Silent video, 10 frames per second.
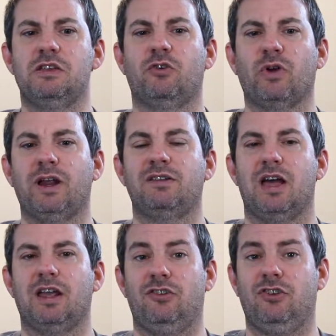Greg
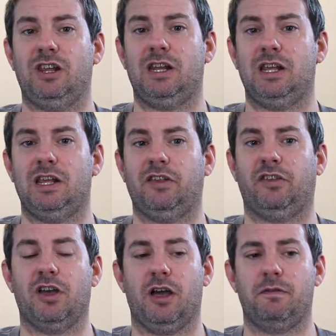Tocchini's
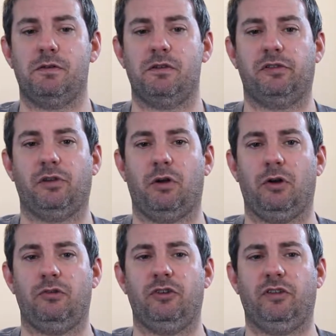covers
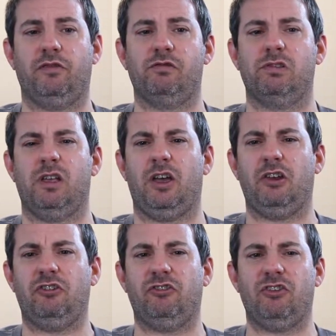are just
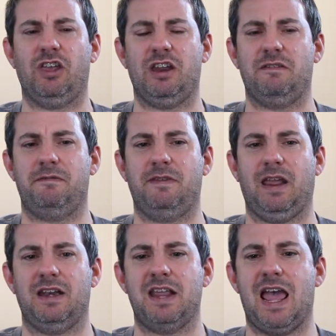lush and
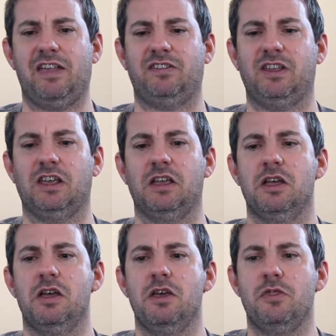fantastic.
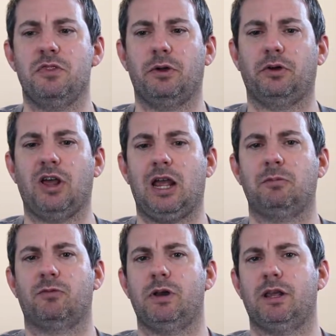There are
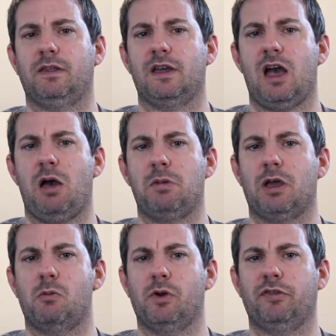times reading the
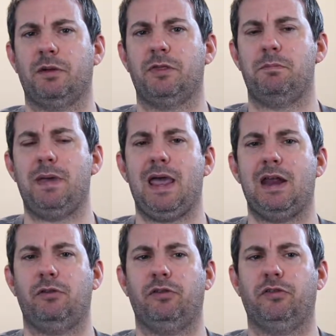comic where some of the
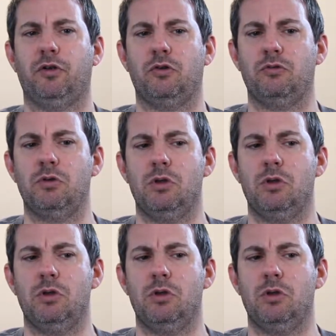panels are